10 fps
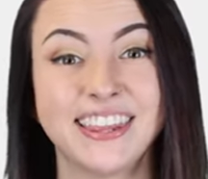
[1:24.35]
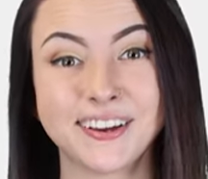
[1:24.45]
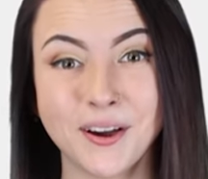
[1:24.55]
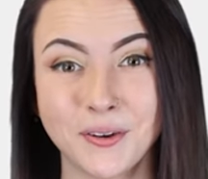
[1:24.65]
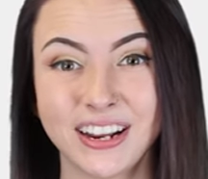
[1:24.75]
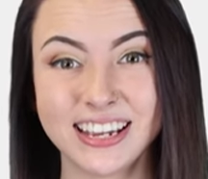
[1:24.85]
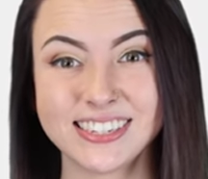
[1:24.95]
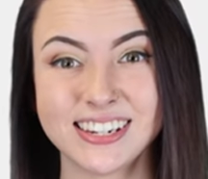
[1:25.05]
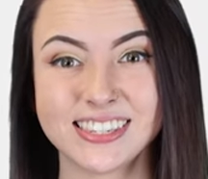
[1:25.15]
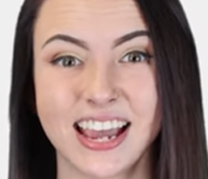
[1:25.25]
The coating
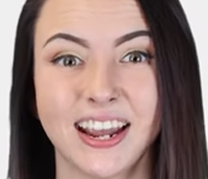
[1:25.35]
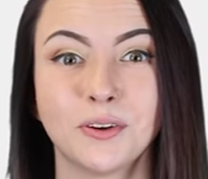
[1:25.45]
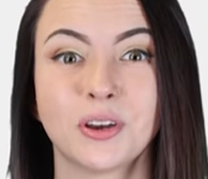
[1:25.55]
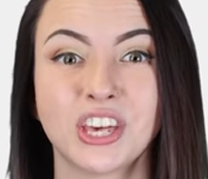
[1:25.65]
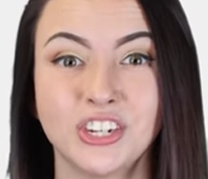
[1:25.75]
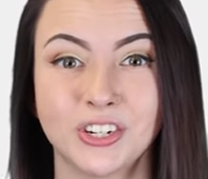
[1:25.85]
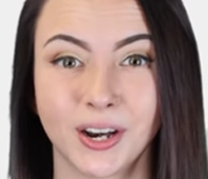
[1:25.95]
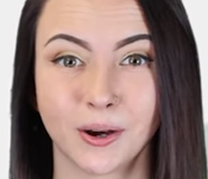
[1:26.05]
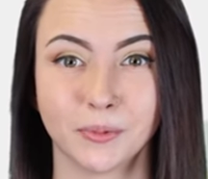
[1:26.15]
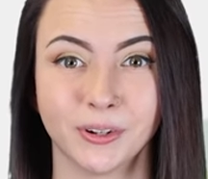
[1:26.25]
is designed with a
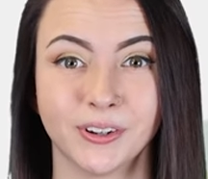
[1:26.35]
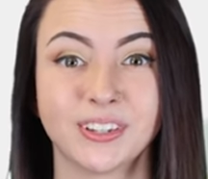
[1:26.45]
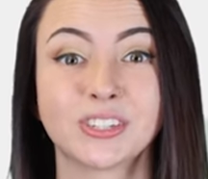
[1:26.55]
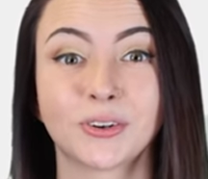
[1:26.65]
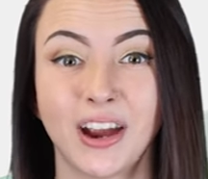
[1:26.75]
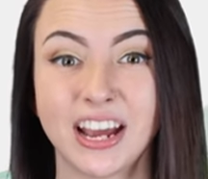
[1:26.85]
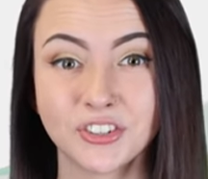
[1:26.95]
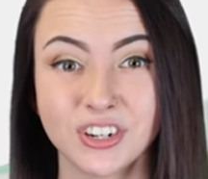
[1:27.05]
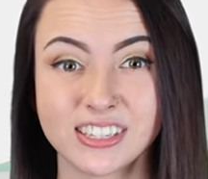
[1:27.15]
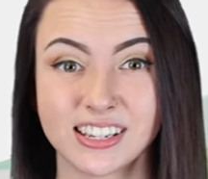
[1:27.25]
durable,
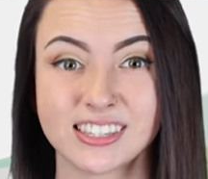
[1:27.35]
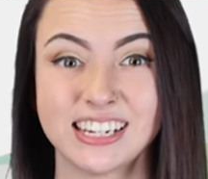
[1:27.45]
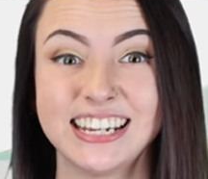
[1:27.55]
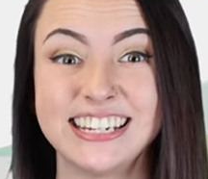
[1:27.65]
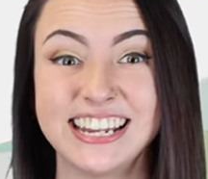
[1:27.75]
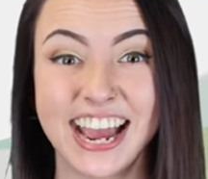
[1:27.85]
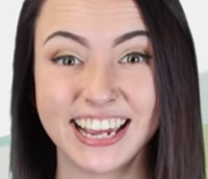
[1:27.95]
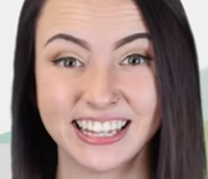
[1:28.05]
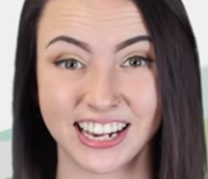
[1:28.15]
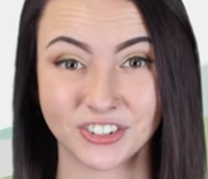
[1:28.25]
scratch-resistant
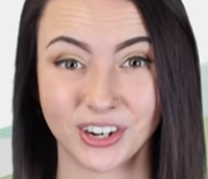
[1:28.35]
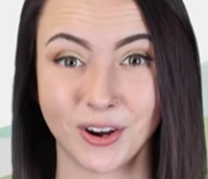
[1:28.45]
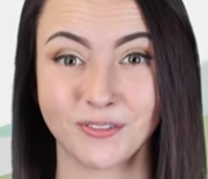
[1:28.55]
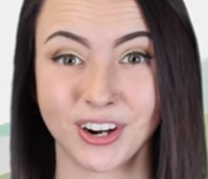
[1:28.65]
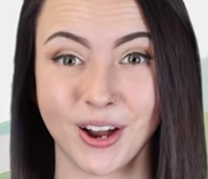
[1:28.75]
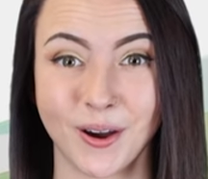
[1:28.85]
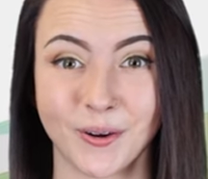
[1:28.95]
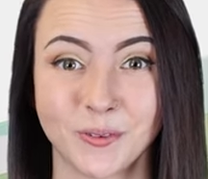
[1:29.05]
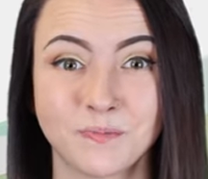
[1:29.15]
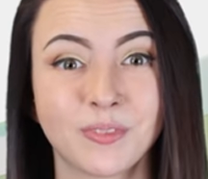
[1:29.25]
dielectric
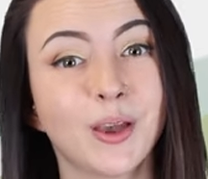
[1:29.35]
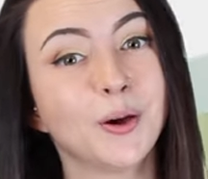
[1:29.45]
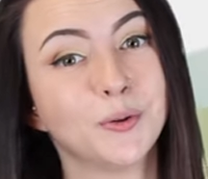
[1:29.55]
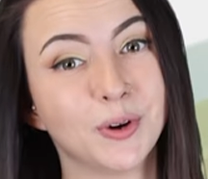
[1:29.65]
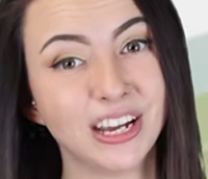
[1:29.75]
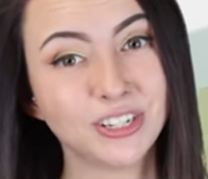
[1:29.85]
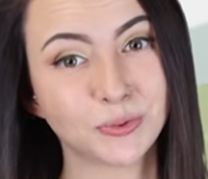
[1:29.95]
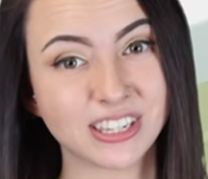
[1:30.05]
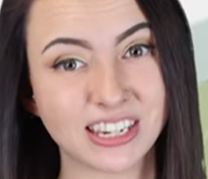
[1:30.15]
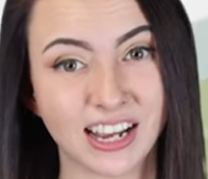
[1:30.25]
overcoat, which
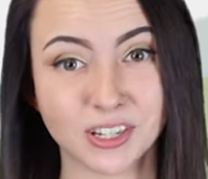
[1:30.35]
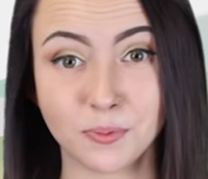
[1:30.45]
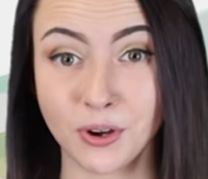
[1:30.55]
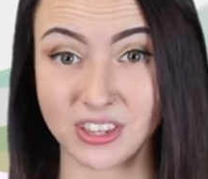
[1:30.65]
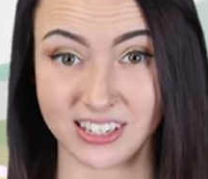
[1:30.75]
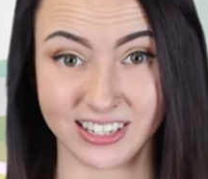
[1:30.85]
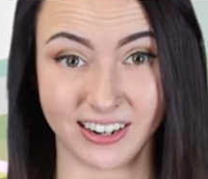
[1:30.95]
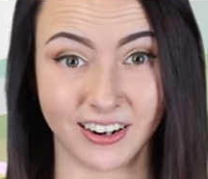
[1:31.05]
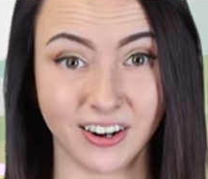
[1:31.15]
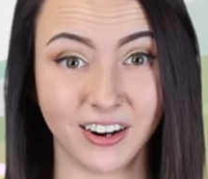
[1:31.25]
withstands both
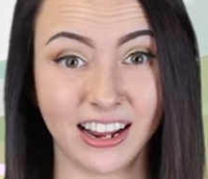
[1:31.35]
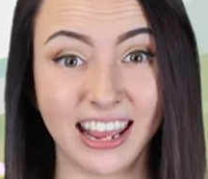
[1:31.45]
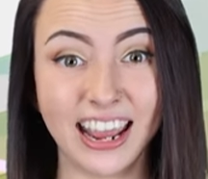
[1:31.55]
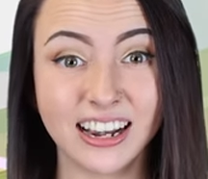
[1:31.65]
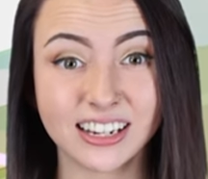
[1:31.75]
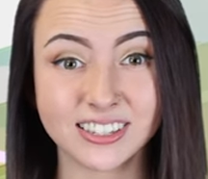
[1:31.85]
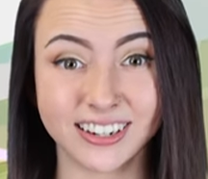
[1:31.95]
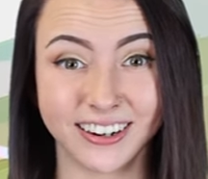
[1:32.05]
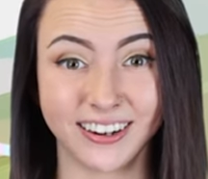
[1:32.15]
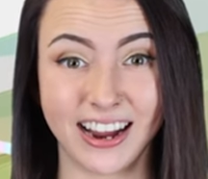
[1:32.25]
interior and
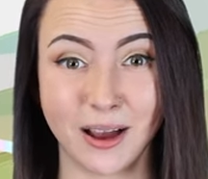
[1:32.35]
exterior